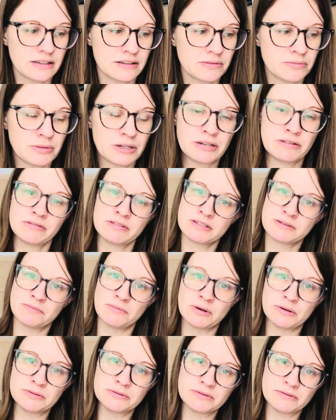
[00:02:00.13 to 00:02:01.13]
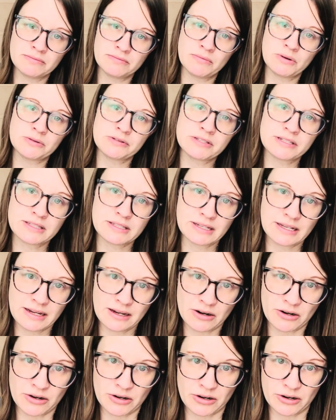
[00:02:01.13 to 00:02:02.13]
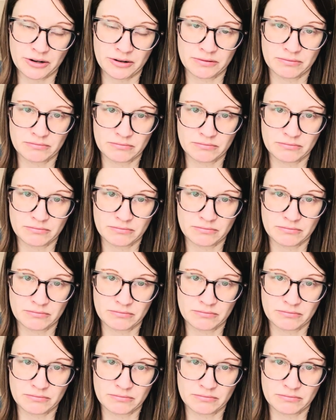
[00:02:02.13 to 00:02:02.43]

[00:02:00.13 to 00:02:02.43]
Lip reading: but it was mostly her